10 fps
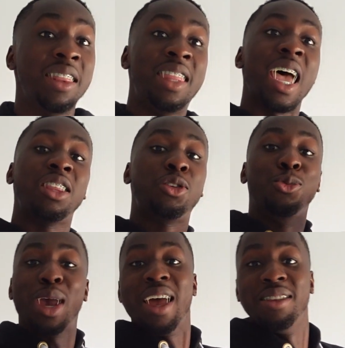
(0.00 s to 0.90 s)
dare
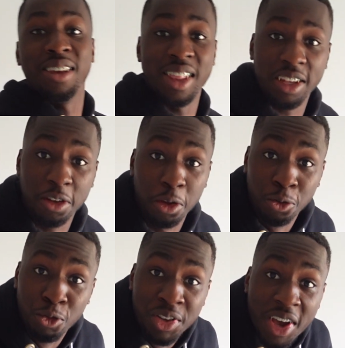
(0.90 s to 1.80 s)
to enter, let
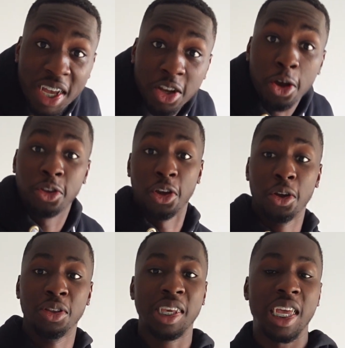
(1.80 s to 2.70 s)
alone reside
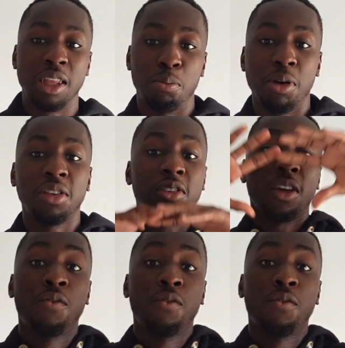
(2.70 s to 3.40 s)
eternally in the presence